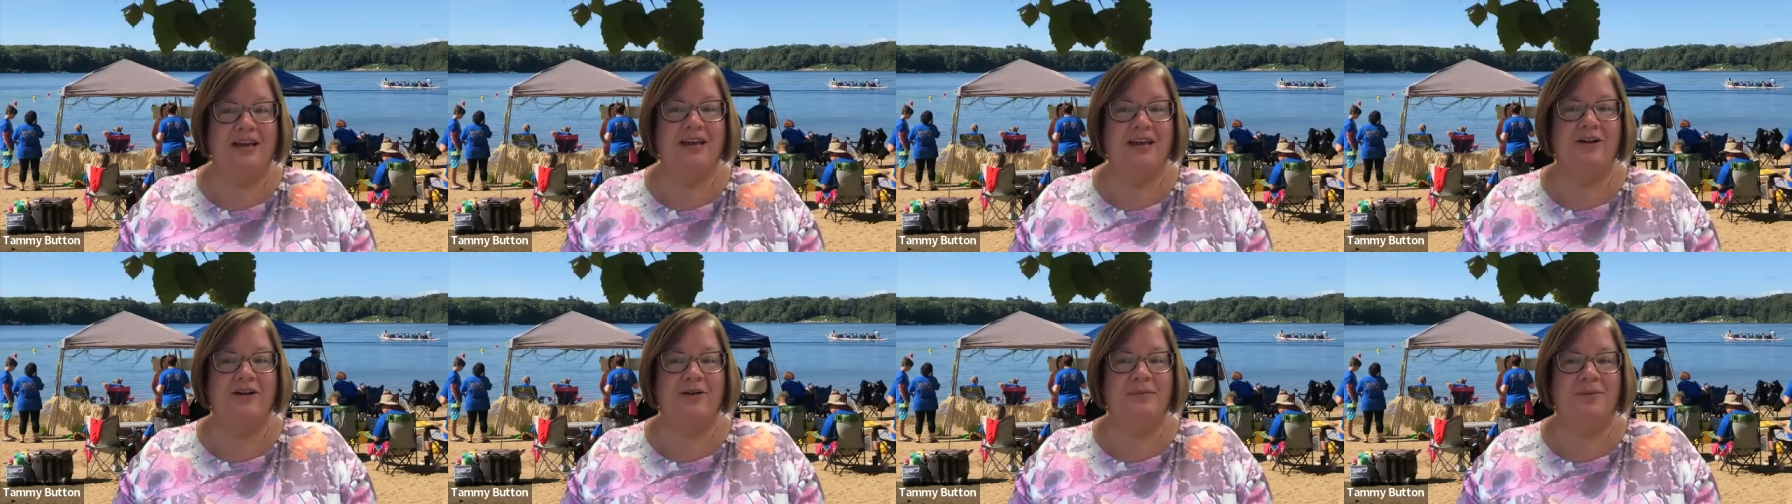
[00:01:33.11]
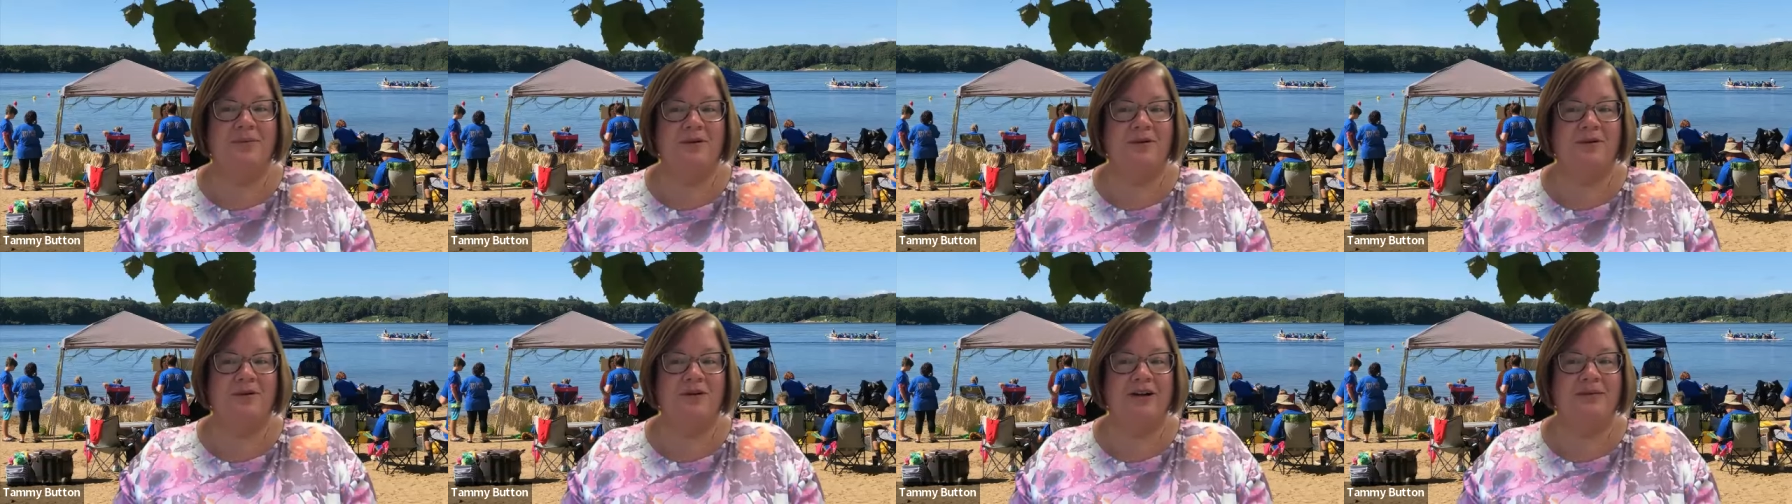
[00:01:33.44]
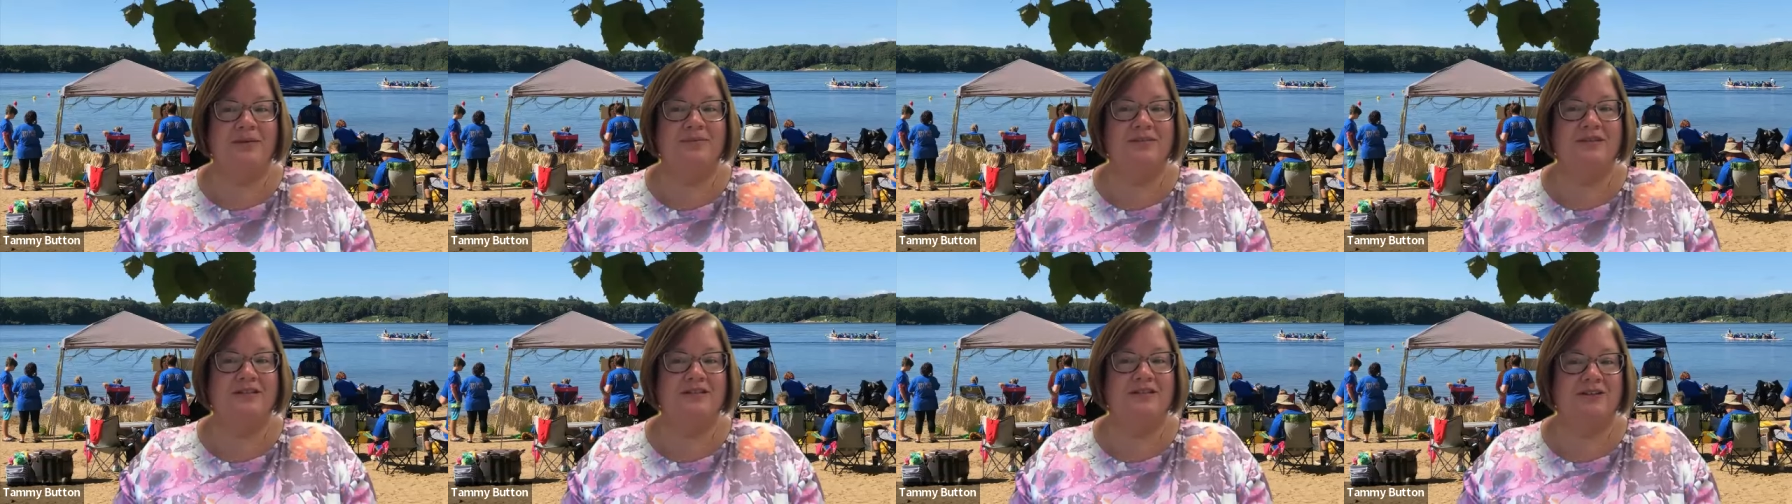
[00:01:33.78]
and our
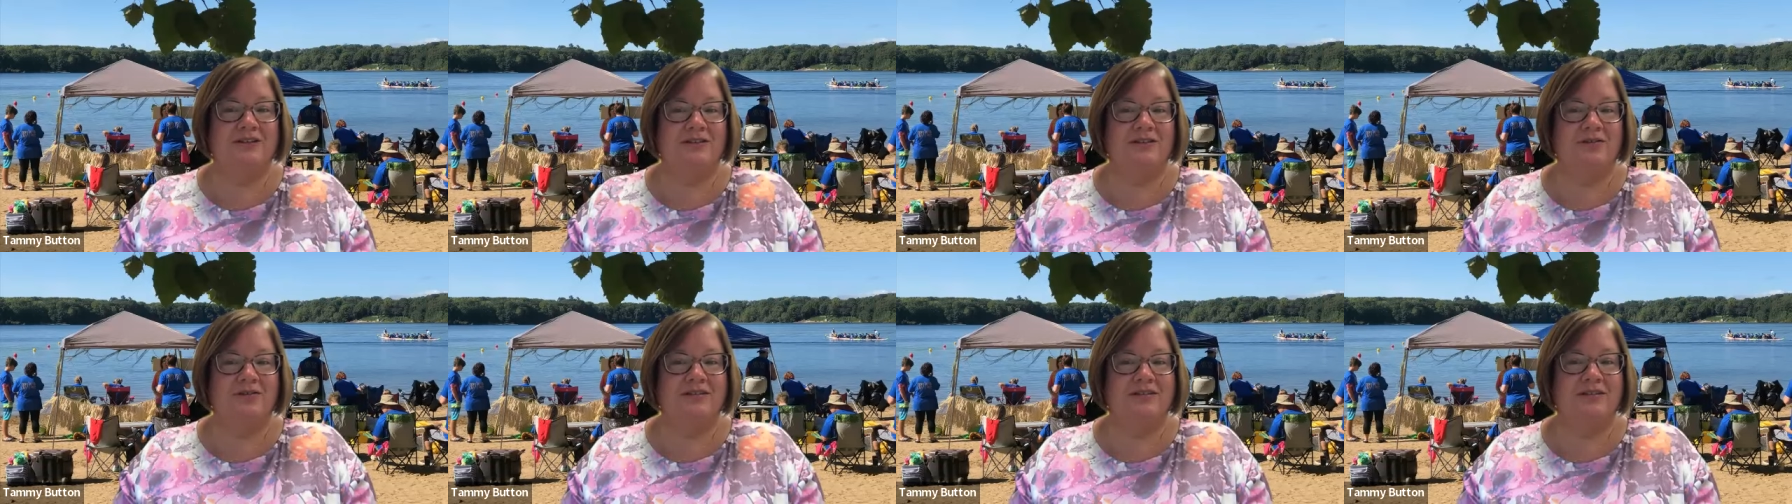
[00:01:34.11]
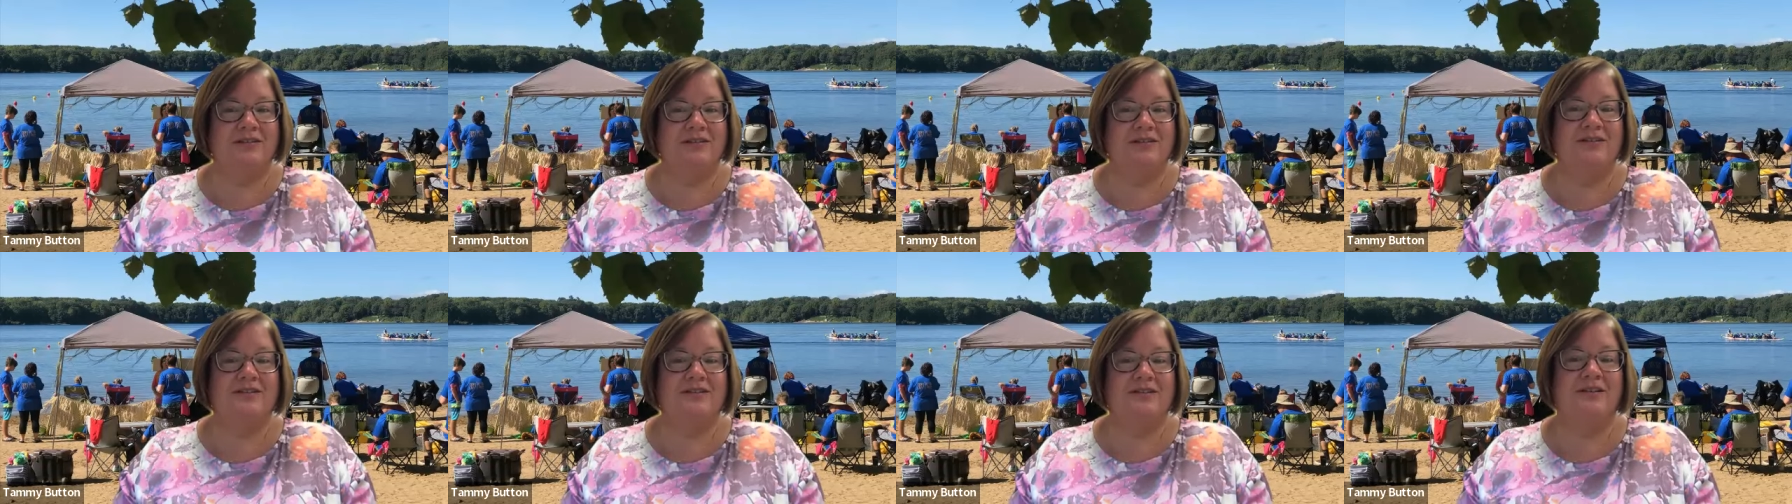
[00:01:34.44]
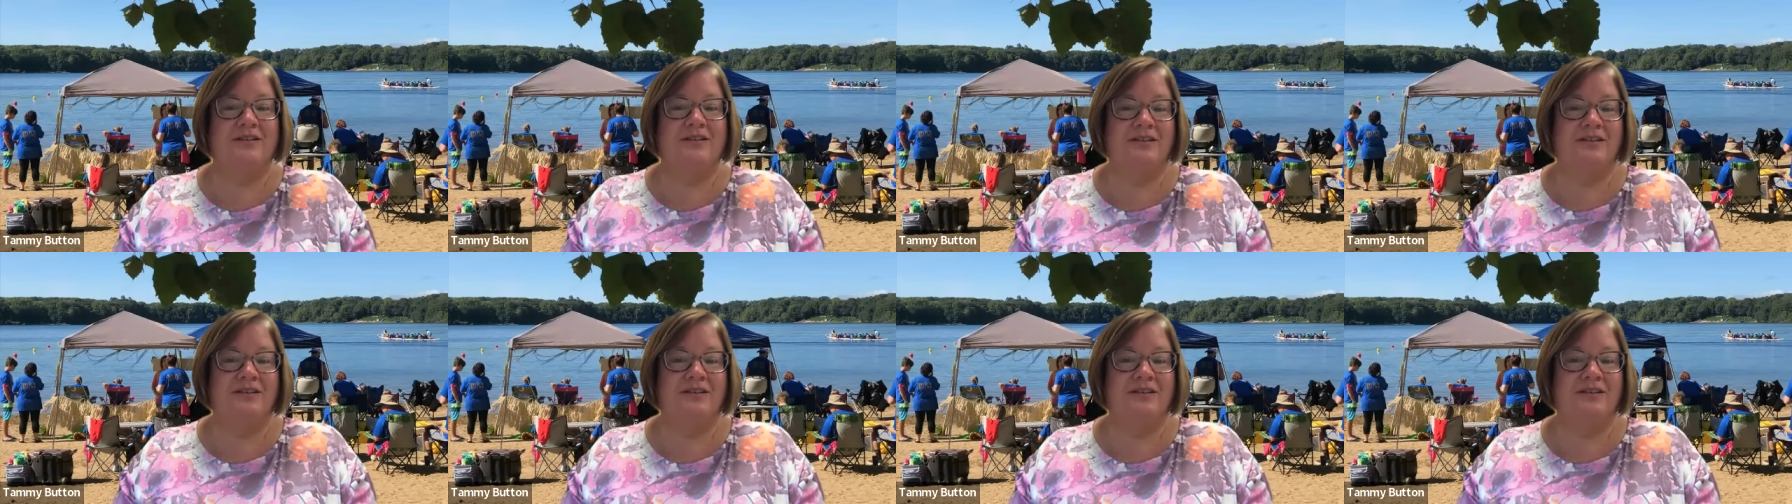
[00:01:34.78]
programs and services,